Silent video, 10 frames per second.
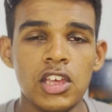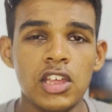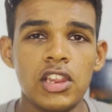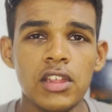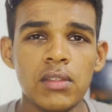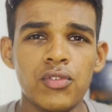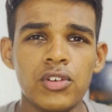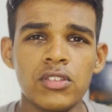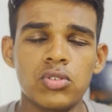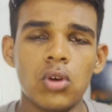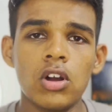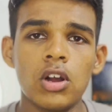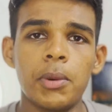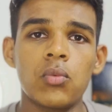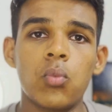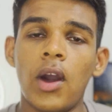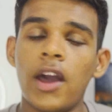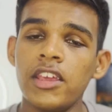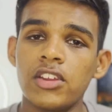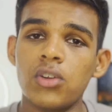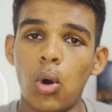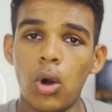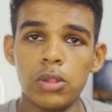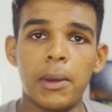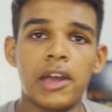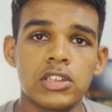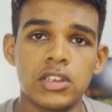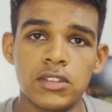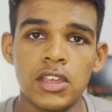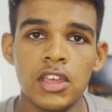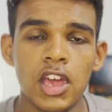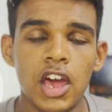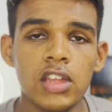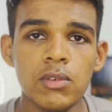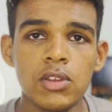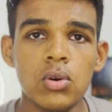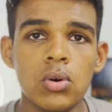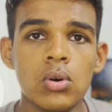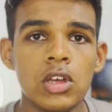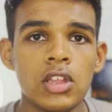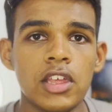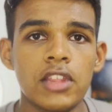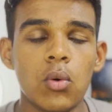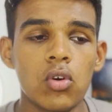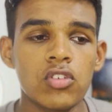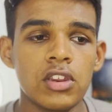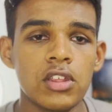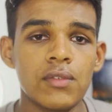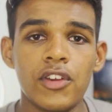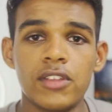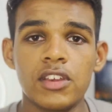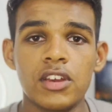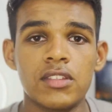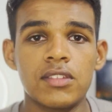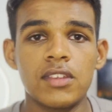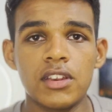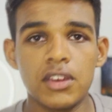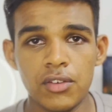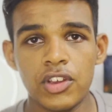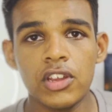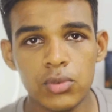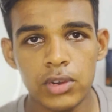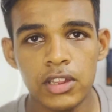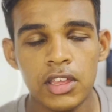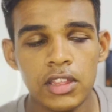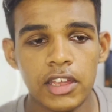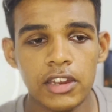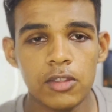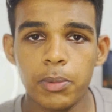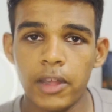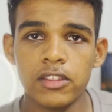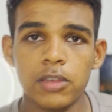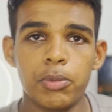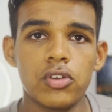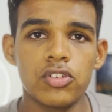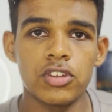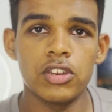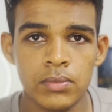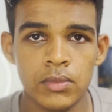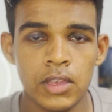let's first talk about why it all matters. As we know that the ocean is facing a significant threat, that is plastic pollution.